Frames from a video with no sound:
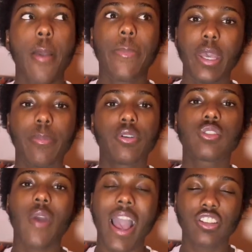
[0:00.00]
people
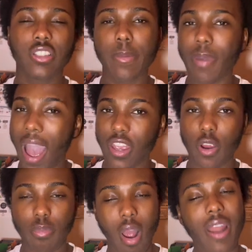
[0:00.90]
to actually buy your
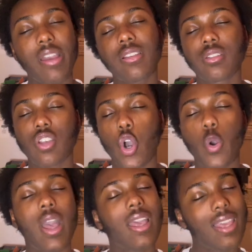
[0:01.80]
products. So
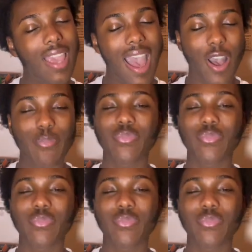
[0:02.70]
yeah.